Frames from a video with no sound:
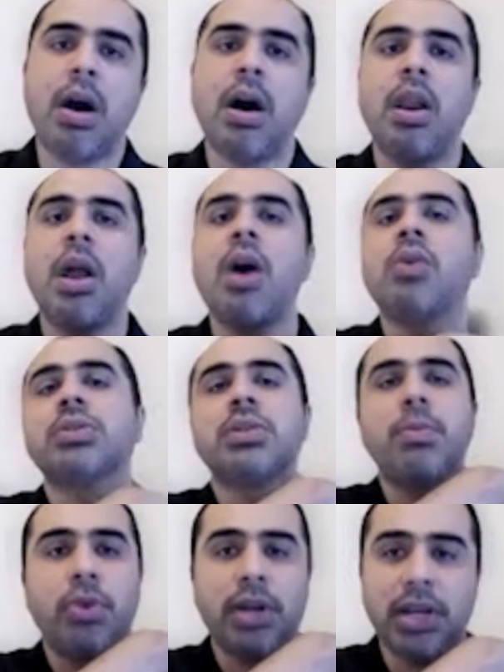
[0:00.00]
allows
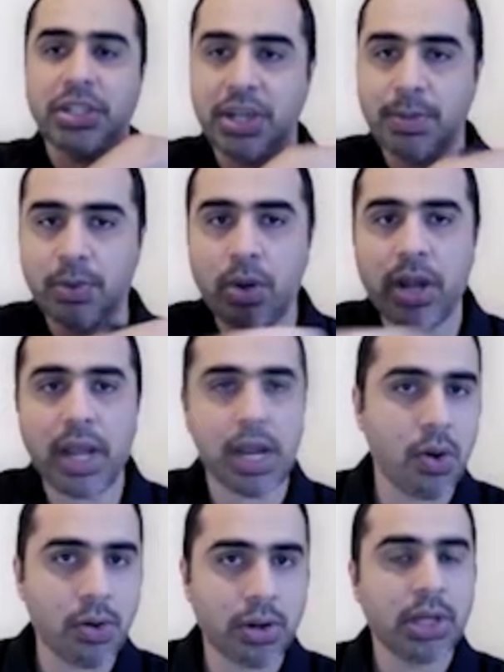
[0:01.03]
the potassium to leak
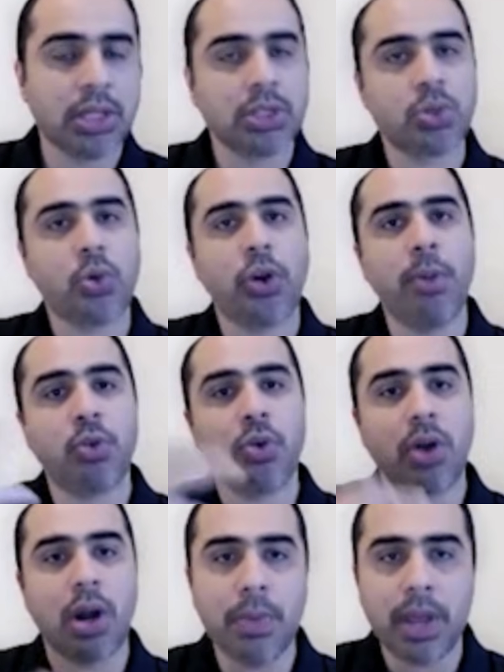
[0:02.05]
out, sodium to
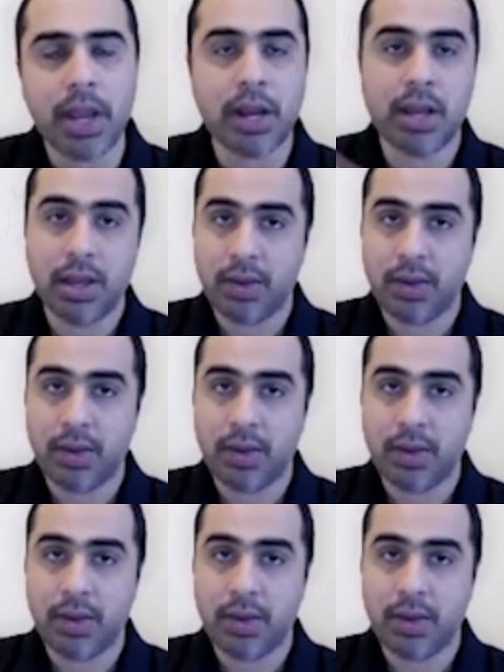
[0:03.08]
come in.